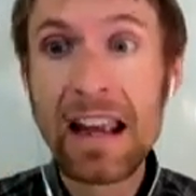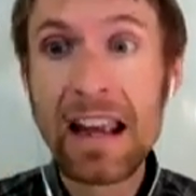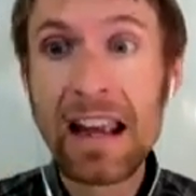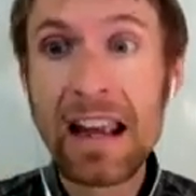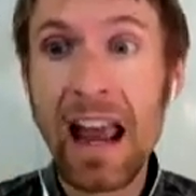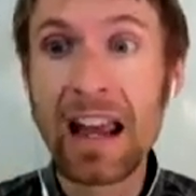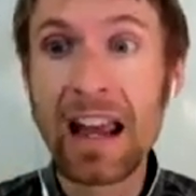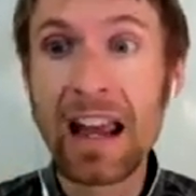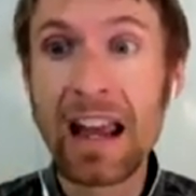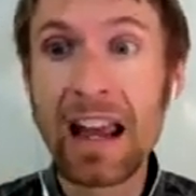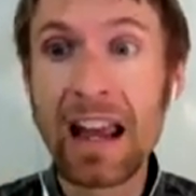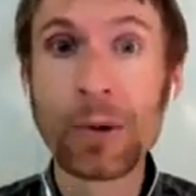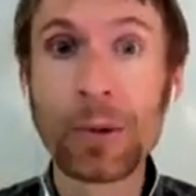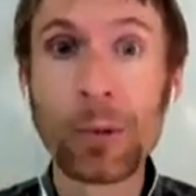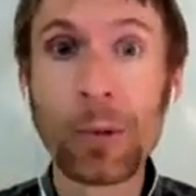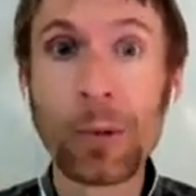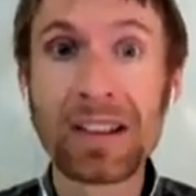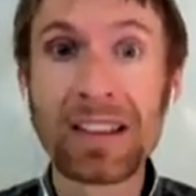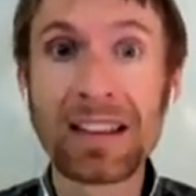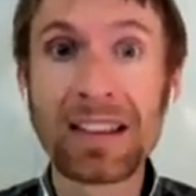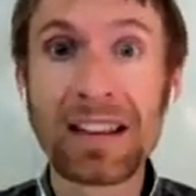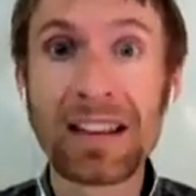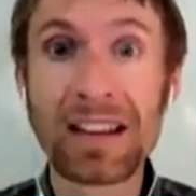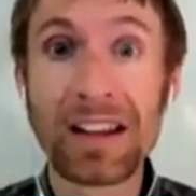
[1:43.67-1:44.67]
And so what
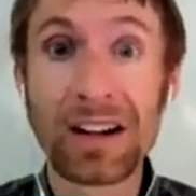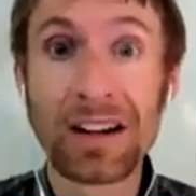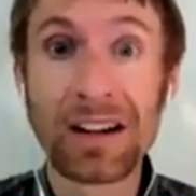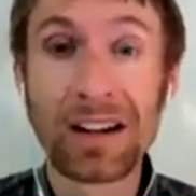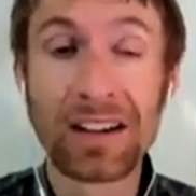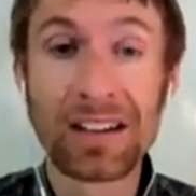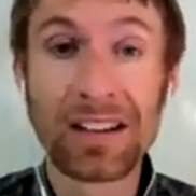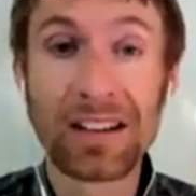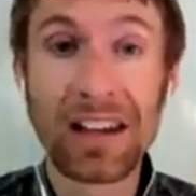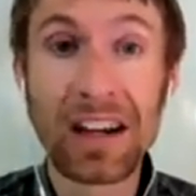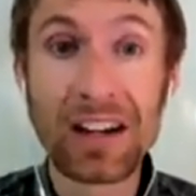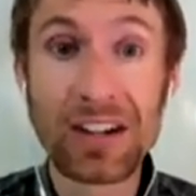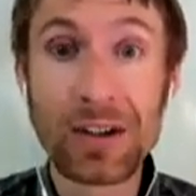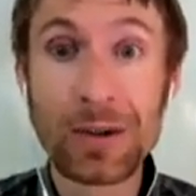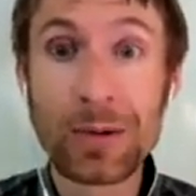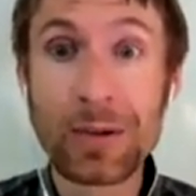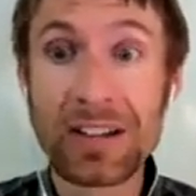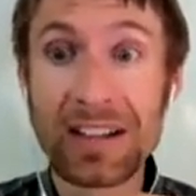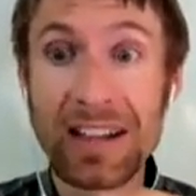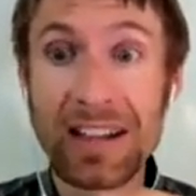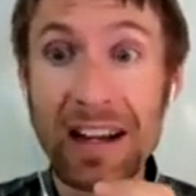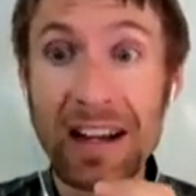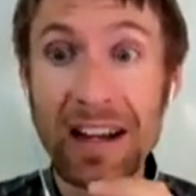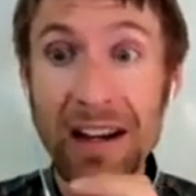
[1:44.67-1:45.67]
they do is
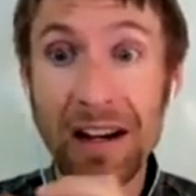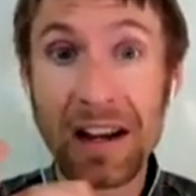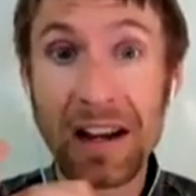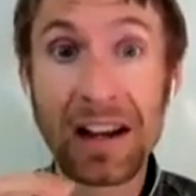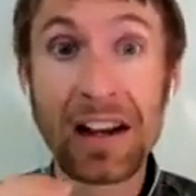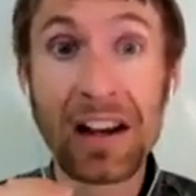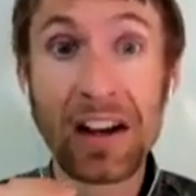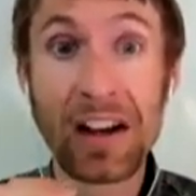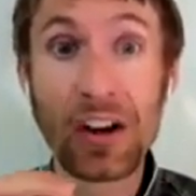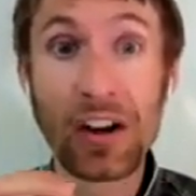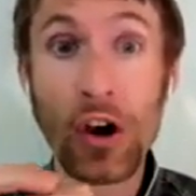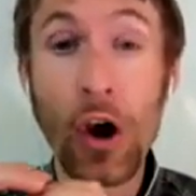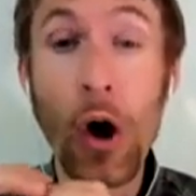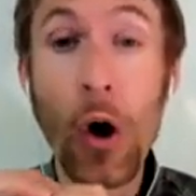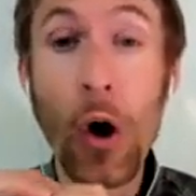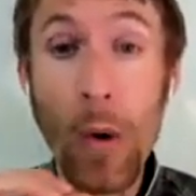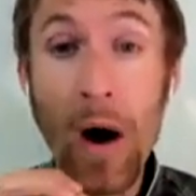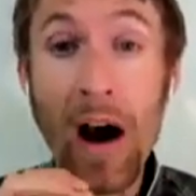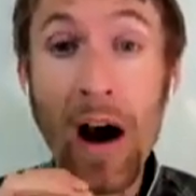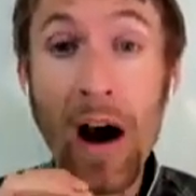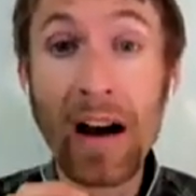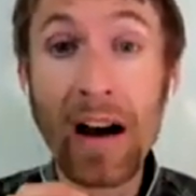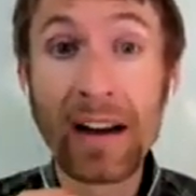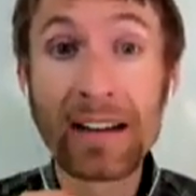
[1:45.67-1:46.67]
they go
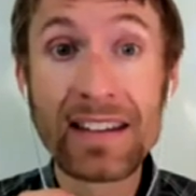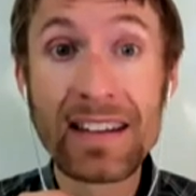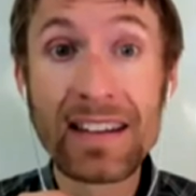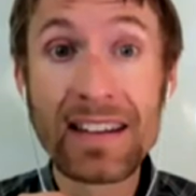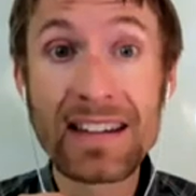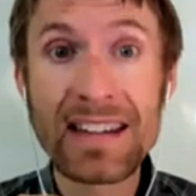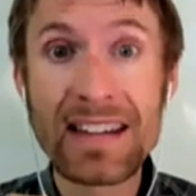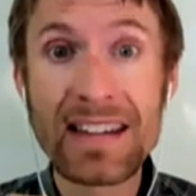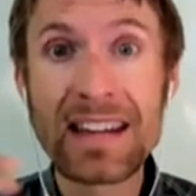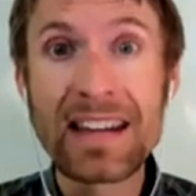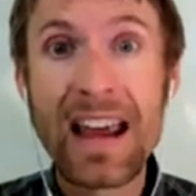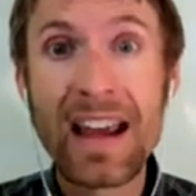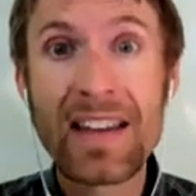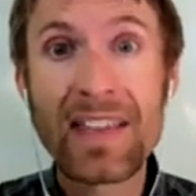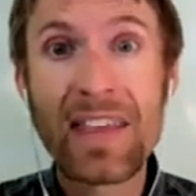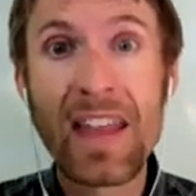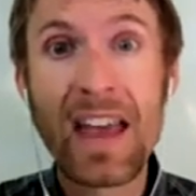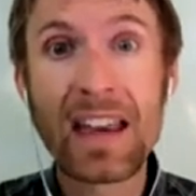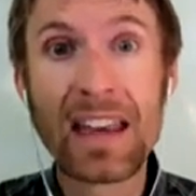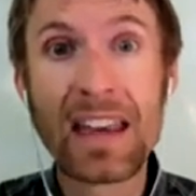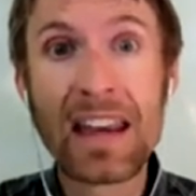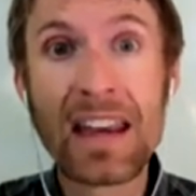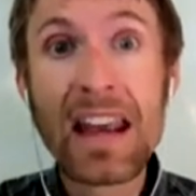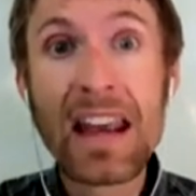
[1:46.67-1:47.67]
onto the seed, and
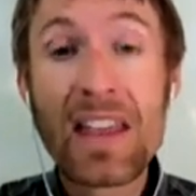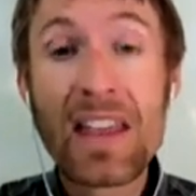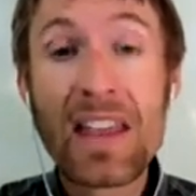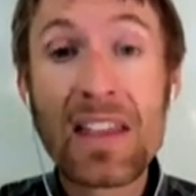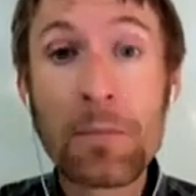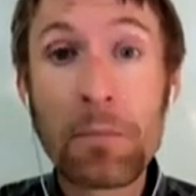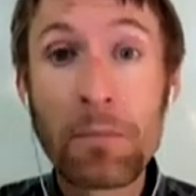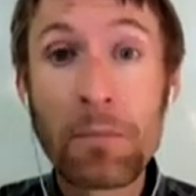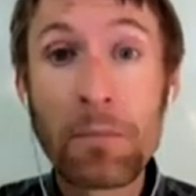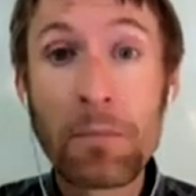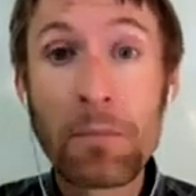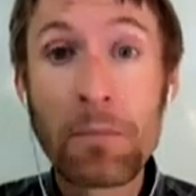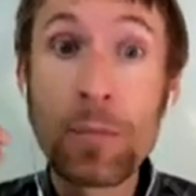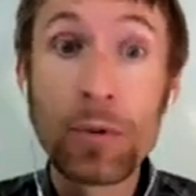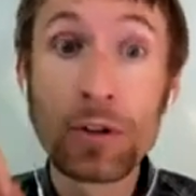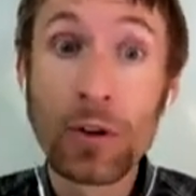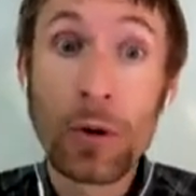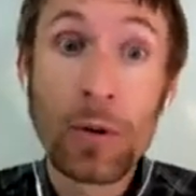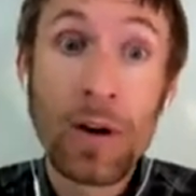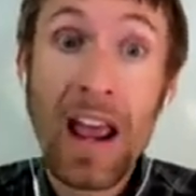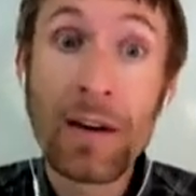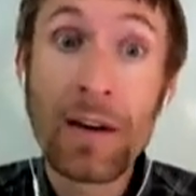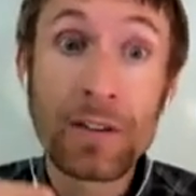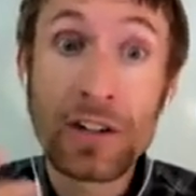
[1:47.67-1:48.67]
then people don't
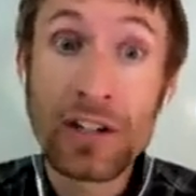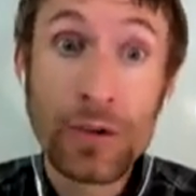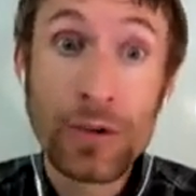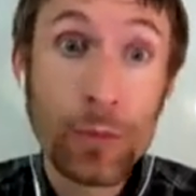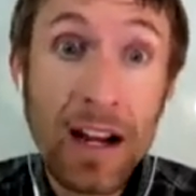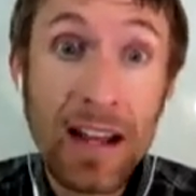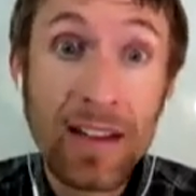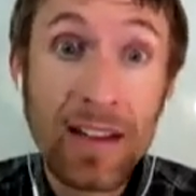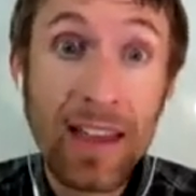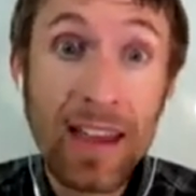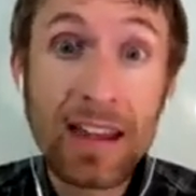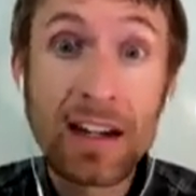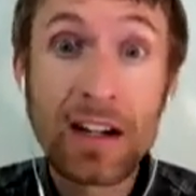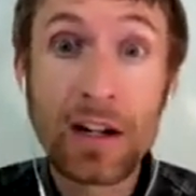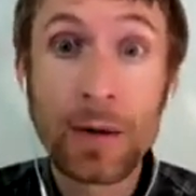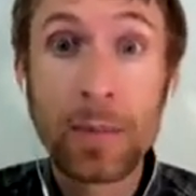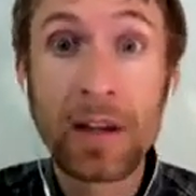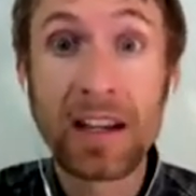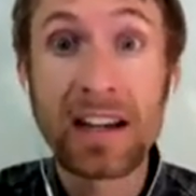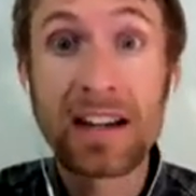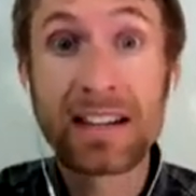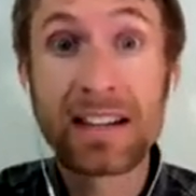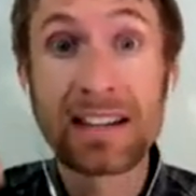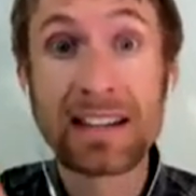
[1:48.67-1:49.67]
have to spray it later
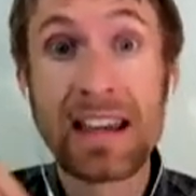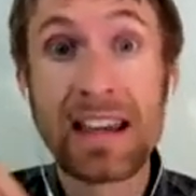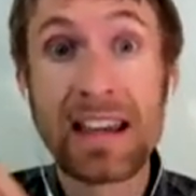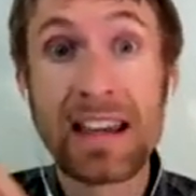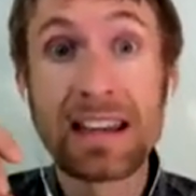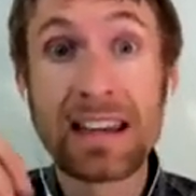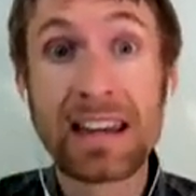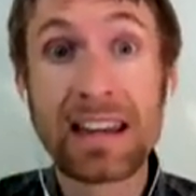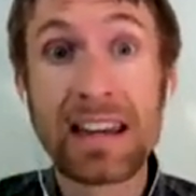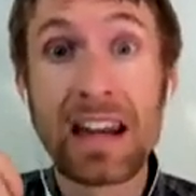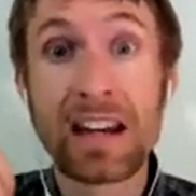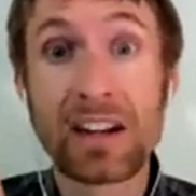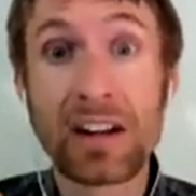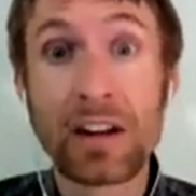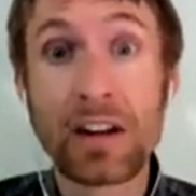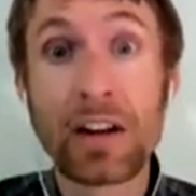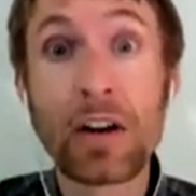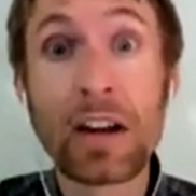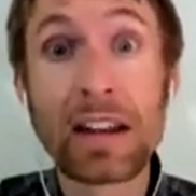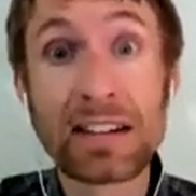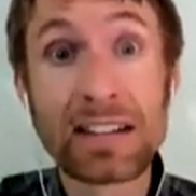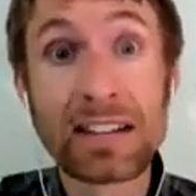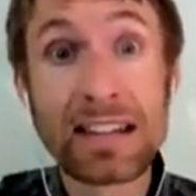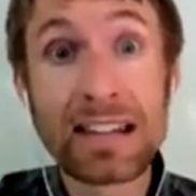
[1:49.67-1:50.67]
because then it
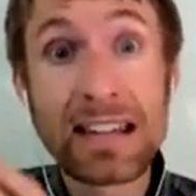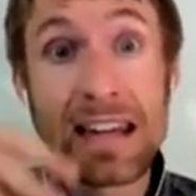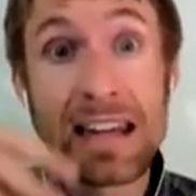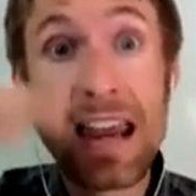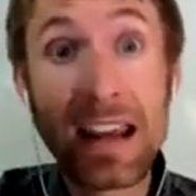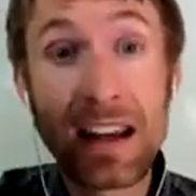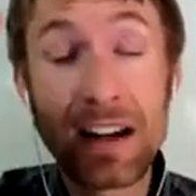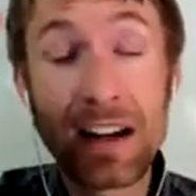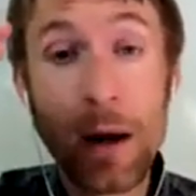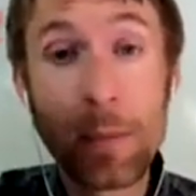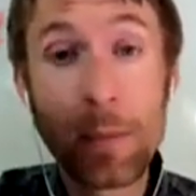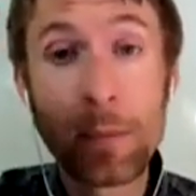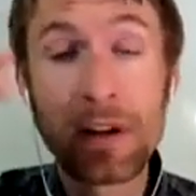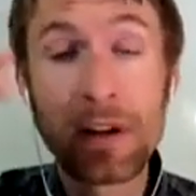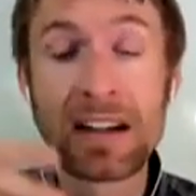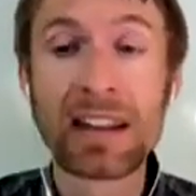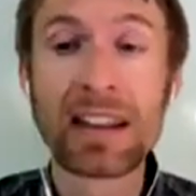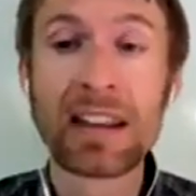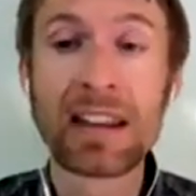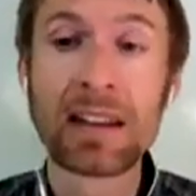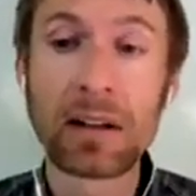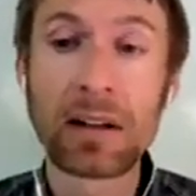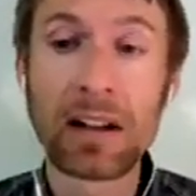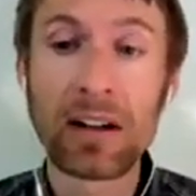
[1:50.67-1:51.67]
gets taken up into
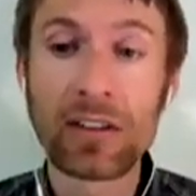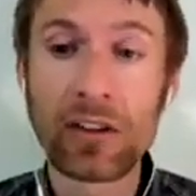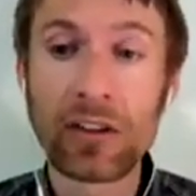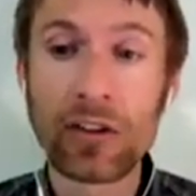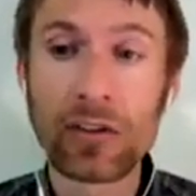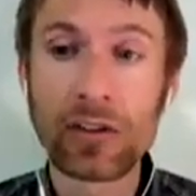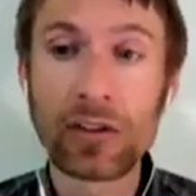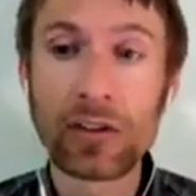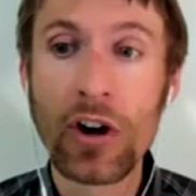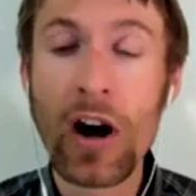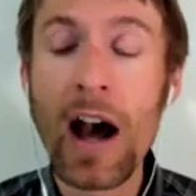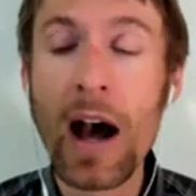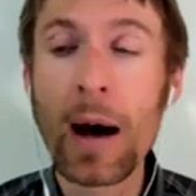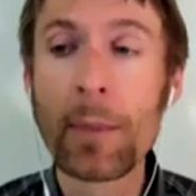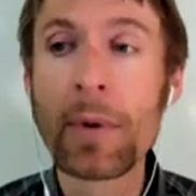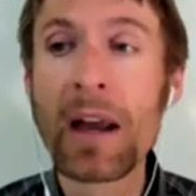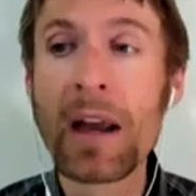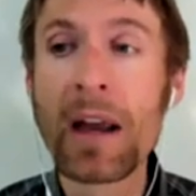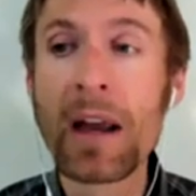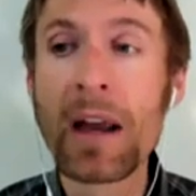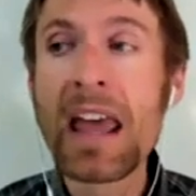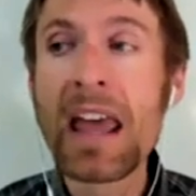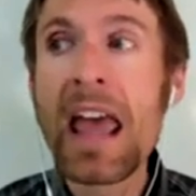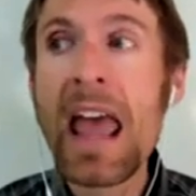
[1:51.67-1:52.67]
the crop,
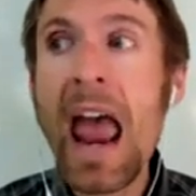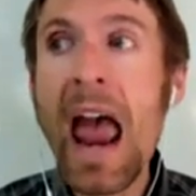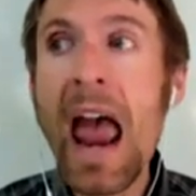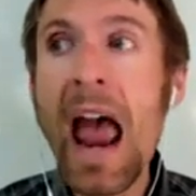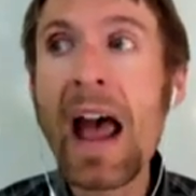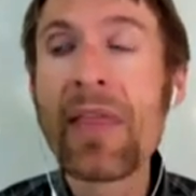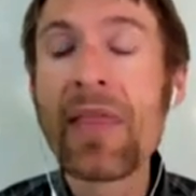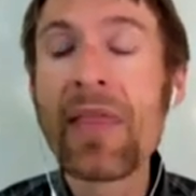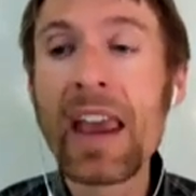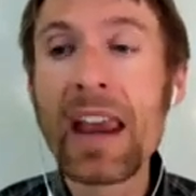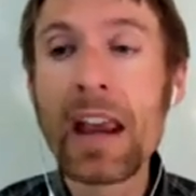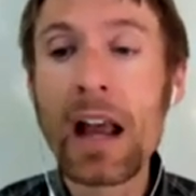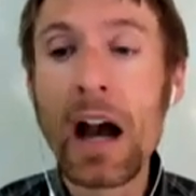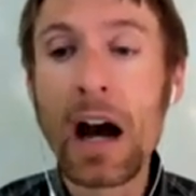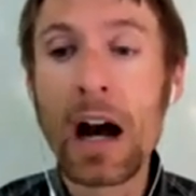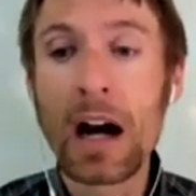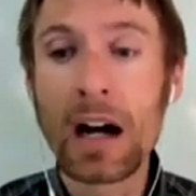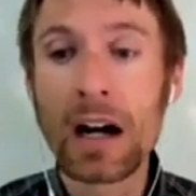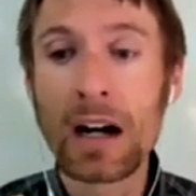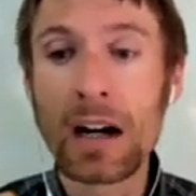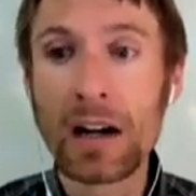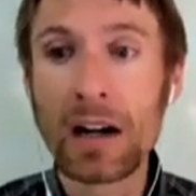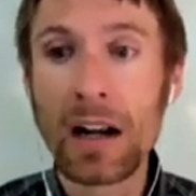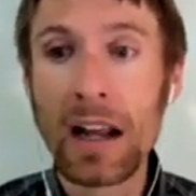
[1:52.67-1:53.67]
and
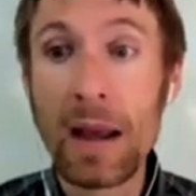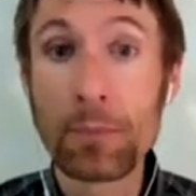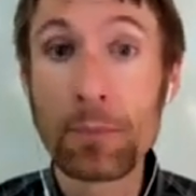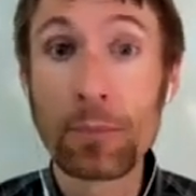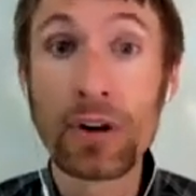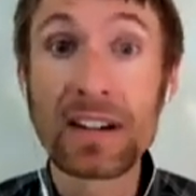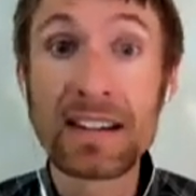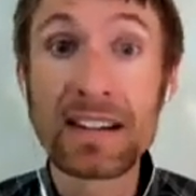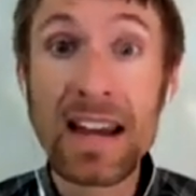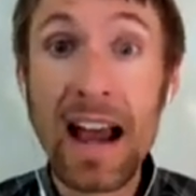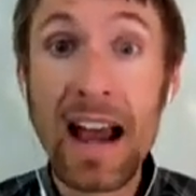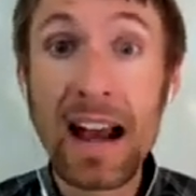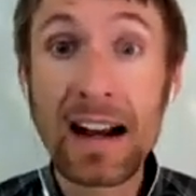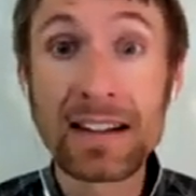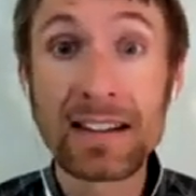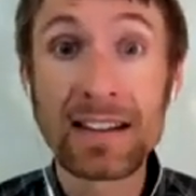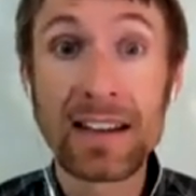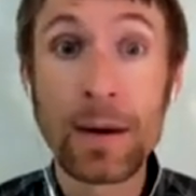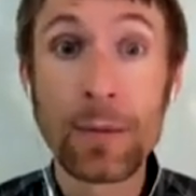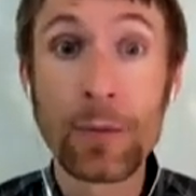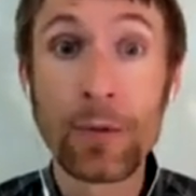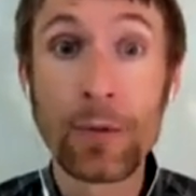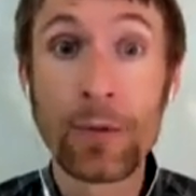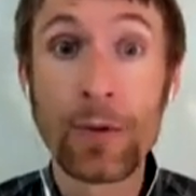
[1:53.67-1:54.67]
it protects
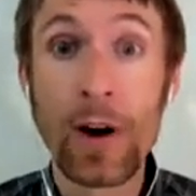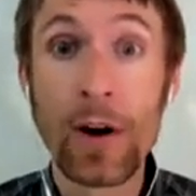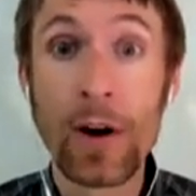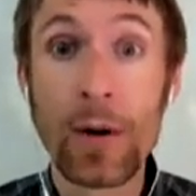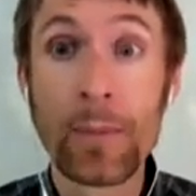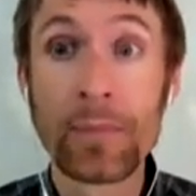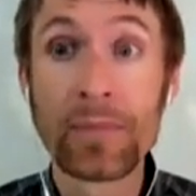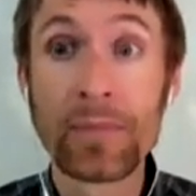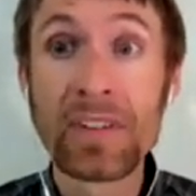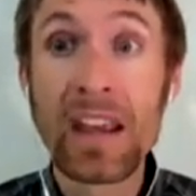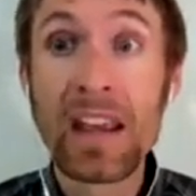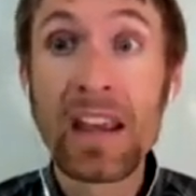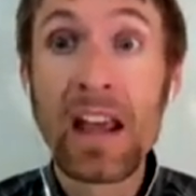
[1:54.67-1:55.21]
them from